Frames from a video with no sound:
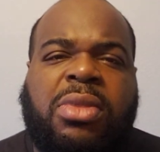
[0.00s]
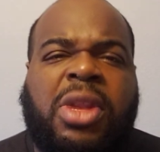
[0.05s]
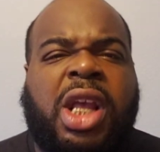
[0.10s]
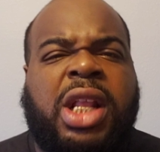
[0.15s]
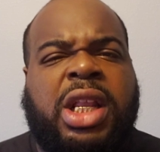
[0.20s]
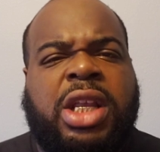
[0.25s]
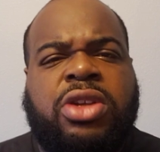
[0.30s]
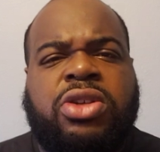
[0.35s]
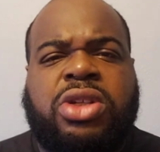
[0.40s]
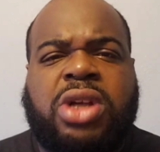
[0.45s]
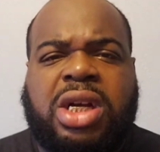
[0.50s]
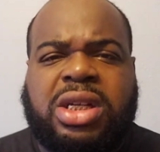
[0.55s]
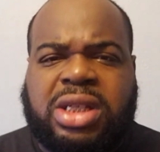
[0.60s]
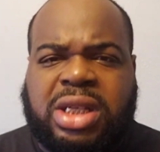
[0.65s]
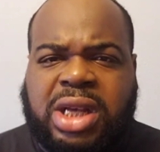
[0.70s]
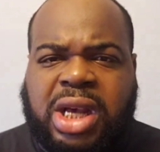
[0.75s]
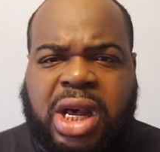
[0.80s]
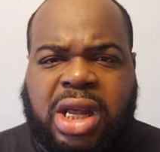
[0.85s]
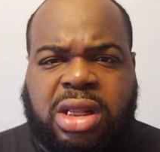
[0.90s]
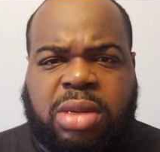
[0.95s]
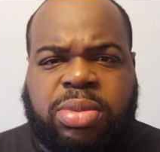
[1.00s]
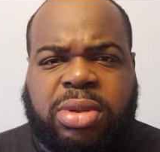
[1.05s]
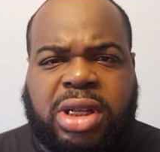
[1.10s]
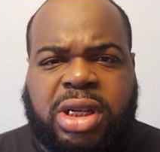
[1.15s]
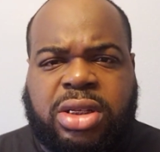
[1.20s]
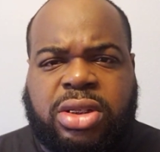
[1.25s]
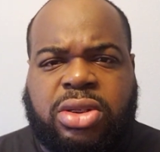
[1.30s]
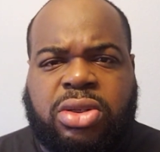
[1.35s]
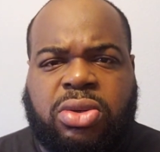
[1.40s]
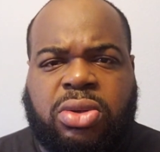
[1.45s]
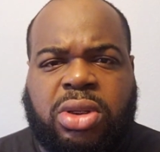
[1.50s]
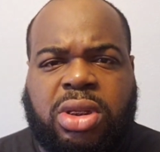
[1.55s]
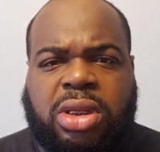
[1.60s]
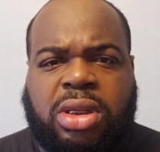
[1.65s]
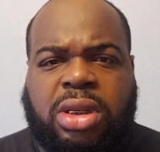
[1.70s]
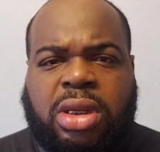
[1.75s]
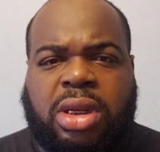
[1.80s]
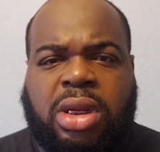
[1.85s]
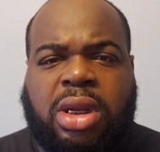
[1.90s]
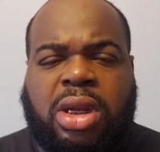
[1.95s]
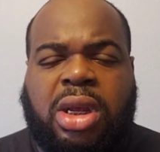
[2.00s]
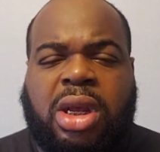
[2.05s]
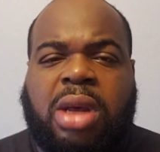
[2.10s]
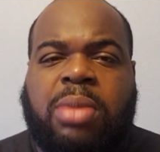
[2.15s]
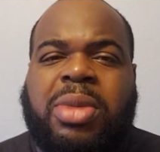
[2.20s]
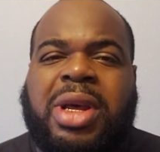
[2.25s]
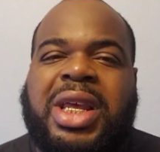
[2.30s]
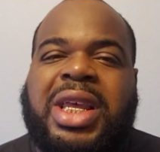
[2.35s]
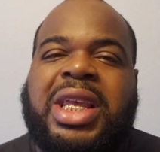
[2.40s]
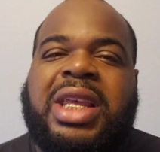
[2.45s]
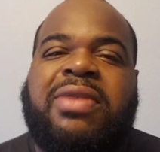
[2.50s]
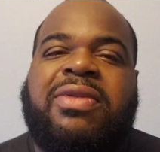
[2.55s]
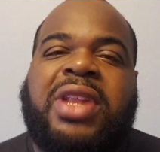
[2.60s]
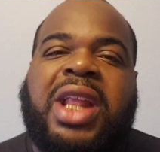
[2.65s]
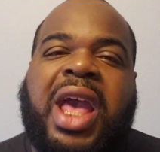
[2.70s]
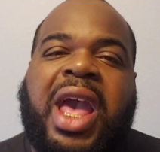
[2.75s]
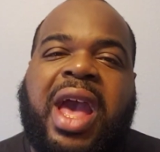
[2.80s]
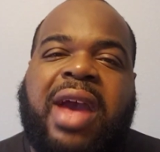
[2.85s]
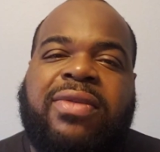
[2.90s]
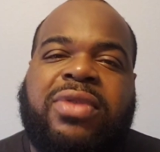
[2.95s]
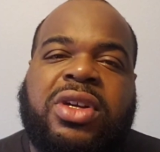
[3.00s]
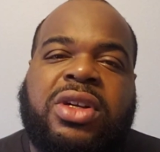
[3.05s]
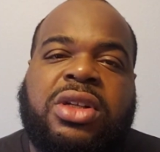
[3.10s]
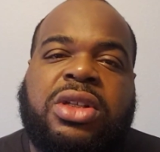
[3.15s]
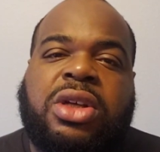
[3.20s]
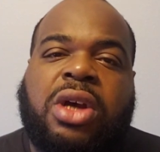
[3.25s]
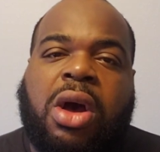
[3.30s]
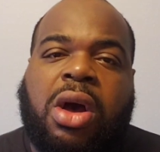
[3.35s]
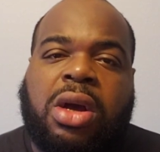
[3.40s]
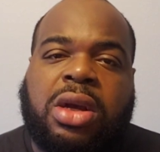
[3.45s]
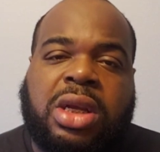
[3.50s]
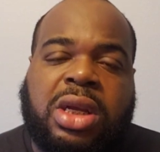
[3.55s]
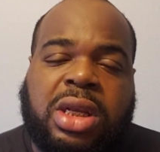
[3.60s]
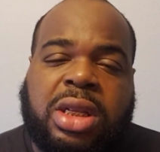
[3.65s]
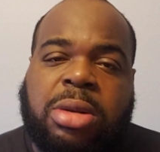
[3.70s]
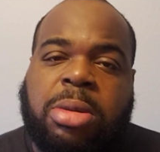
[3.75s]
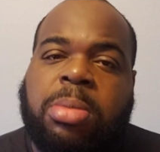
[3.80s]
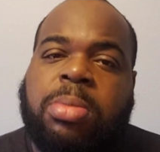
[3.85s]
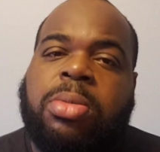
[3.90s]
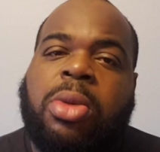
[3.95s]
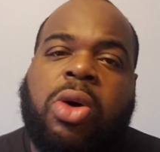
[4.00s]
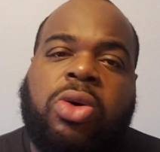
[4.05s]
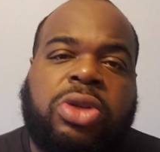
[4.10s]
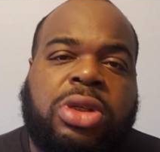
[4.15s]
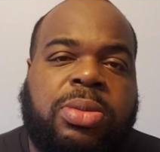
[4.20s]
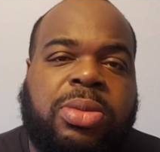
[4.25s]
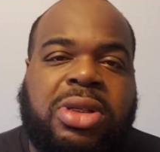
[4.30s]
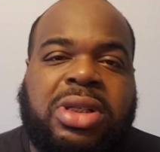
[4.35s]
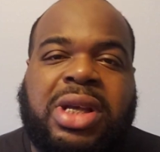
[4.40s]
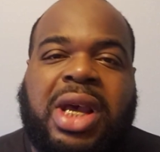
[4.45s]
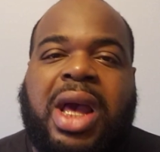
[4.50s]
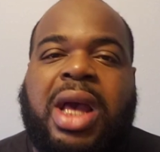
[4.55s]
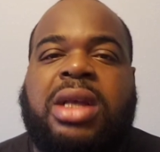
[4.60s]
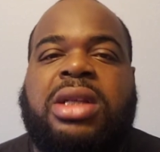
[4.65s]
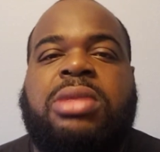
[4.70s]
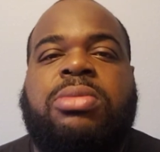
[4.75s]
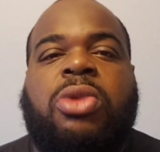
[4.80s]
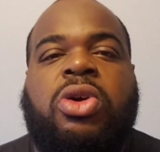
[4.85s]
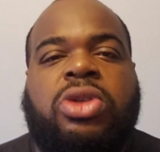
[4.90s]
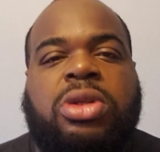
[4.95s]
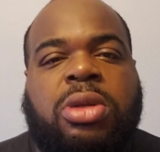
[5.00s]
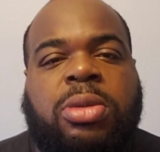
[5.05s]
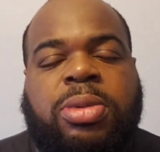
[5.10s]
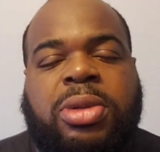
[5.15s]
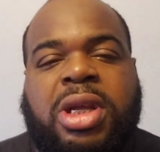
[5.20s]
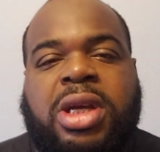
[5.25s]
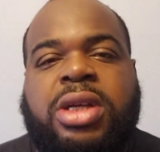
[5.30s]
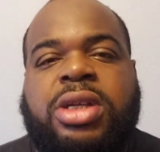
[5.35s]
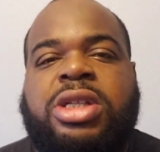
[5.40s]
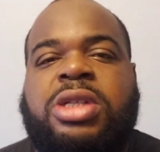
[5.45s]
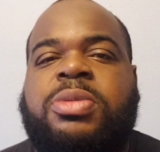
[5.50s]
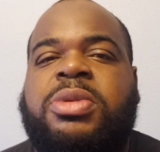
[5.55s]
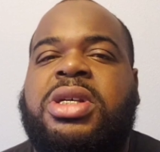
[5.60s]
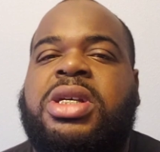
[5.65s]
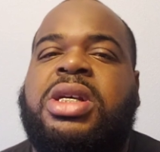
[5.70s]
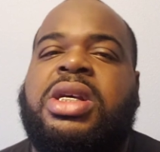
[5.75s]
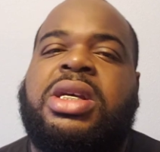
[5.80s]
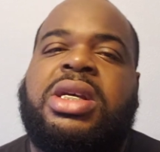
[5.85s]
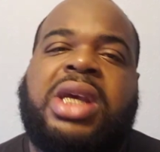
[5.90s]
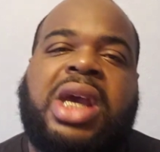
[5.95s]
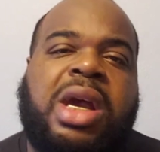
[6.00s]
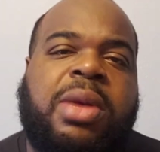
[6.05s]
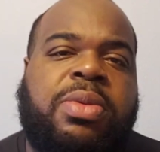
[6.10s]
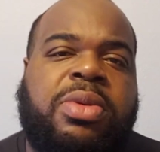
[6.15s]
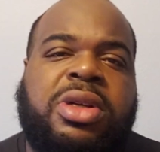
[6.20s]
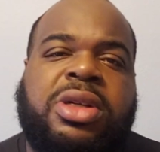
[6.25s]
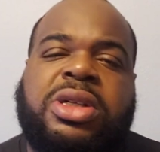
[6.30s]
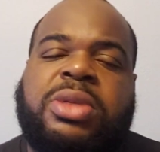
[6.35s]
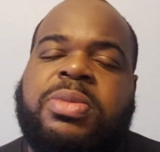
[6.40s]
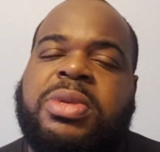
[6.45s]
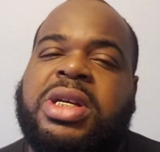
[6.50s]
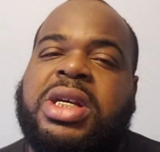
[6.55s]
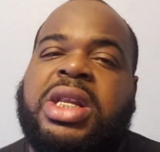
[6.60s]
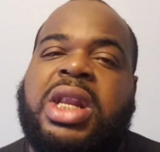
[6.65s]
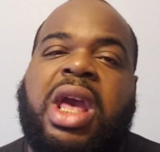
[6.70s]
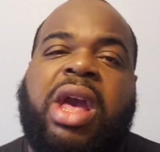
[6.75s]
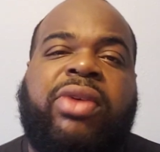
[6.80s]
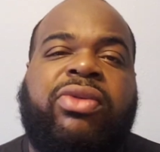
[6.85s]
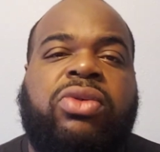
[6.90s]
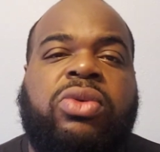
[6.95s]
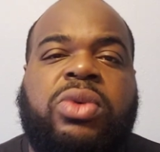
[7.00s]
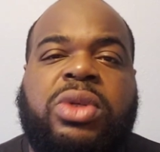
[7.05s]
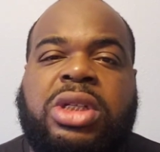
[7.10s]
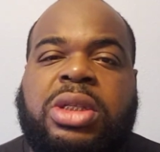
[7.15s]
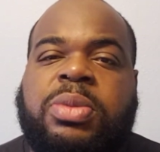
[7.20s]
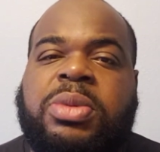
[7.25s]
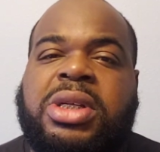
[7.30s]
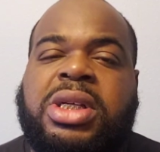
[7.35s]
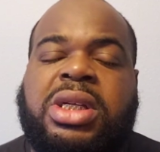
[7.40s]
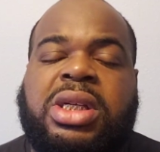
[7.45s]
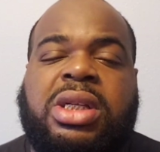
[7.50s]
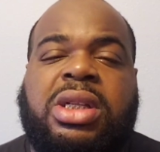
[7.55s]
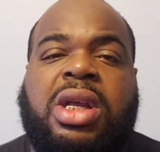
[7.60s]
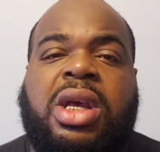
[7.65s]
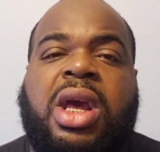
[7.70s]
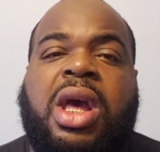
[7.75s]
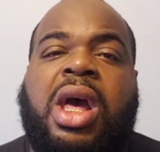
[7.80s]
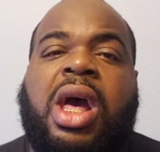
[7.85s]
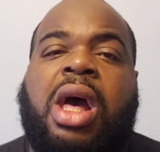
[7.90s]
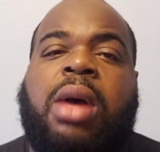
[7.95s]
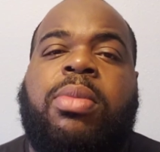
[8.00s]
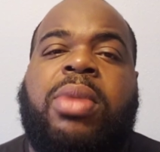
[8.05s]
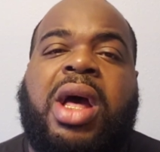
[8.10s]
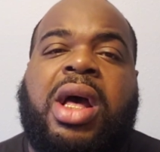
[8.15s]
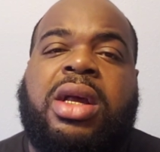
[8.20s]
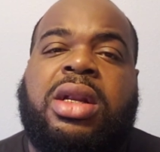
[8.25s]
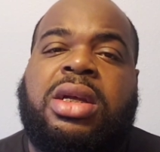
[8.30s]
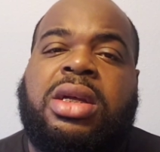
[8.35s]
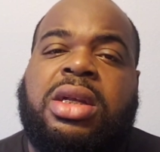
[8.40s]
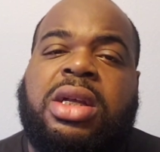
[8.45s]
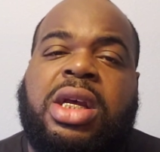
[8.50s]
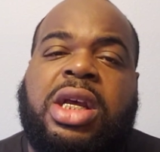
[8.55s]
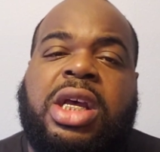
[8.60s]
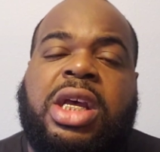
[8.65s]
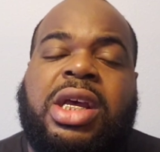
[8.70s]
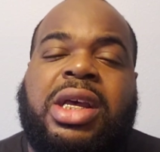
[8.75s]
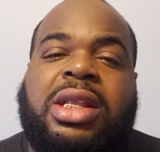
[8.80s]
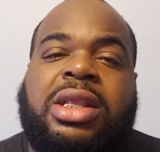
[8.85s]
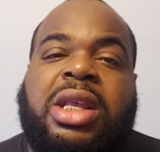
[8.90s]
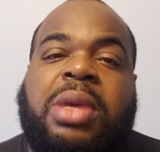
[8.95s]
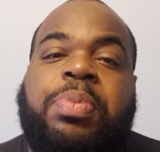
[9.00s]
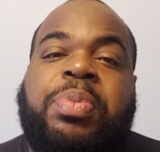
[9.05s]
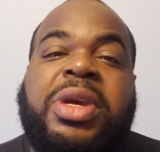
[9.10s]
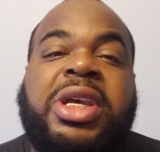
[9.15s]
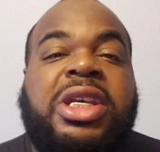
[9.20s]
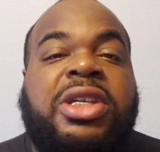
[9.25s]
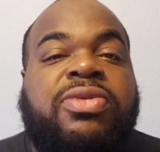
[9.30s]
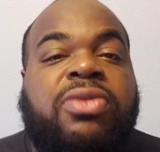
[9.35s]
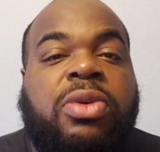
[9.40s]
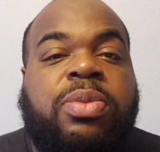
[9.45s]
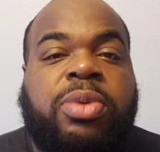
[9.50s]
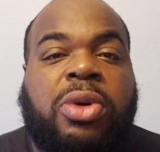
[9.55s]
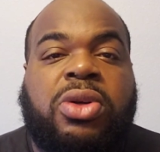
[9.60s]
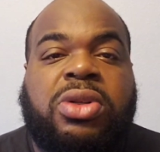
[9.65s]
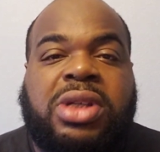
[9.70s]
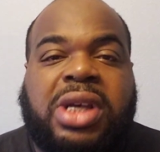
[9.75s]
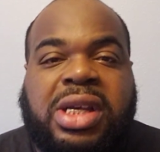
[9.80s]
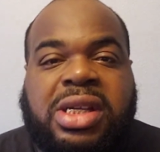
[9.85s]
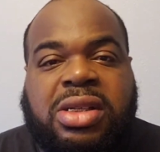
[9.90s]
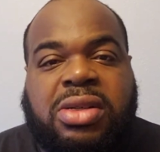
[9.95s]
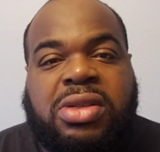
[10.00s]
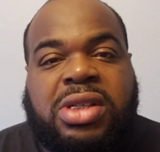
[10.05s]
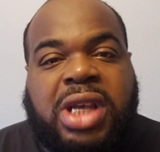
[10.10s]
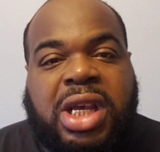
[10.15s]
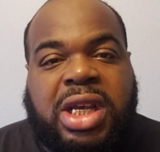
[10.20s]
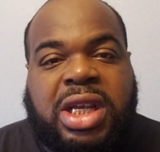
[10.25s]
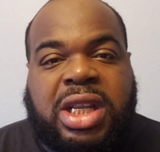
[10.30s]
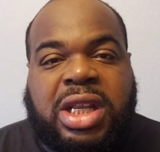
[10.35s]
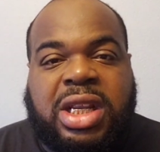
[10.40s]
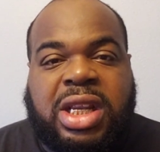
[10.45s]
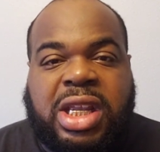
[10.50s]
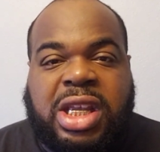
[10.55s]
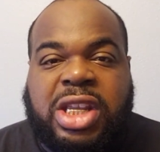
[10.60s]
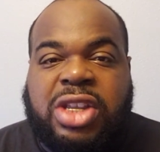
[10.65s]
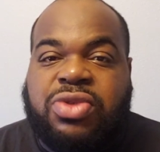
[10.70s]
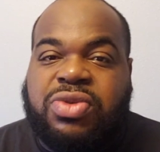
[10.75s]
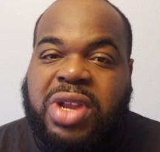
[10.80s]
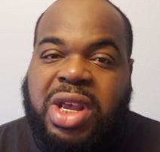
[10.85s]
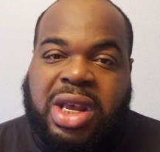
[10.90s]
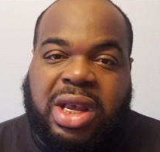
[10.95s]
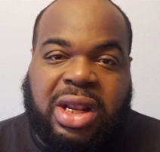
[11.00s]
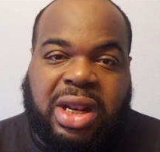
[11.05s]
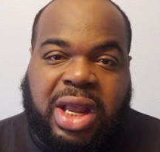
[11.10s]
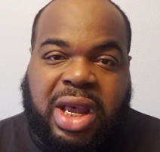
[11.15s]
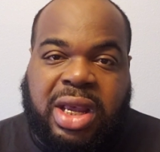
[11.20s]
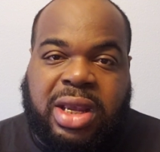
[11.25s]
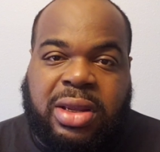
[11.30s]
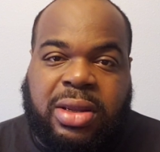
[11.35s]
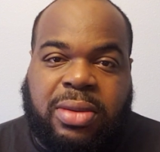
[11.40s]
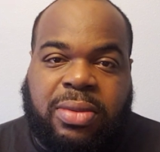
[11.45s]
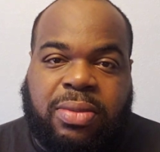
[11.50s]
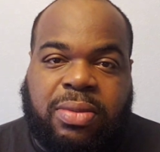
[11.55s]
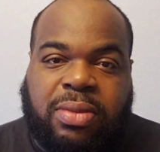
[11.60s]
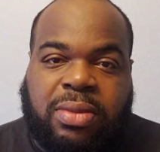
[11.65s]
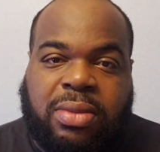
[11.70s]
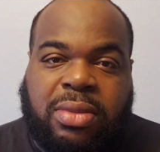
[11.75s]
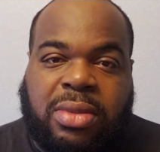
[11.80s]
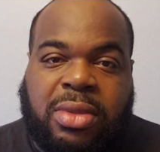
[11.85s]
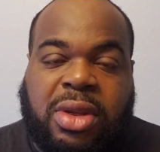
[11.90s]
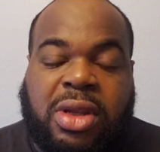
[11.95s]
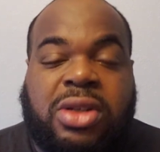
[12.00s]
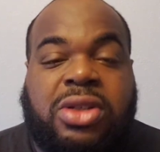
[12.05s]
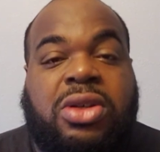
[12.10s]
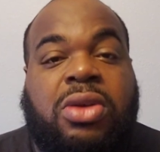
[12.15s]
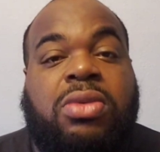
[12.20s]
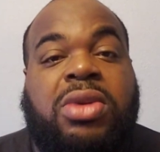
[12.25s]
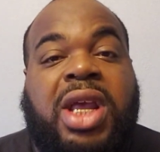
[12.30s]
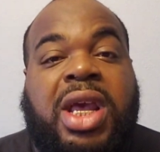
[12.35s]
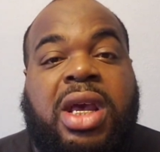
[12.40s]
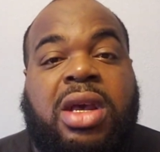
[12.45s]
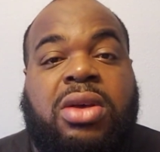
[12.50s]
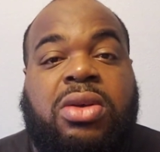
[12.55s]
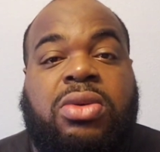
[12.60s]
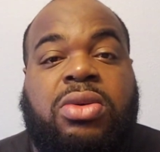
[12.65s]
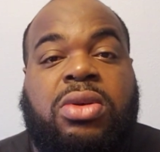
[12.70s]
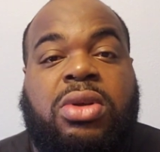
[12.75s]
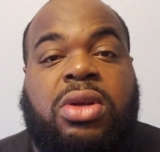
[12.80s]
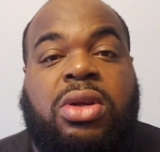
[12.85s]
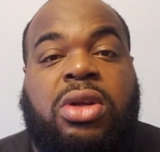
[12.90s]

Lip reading: And then you start seeing other players do it. But even after talking multiple times, multiple players speaking, Kaepernick speaking, everyone speaking about it, the peaceful protest on taking a knee you didn't like. So now,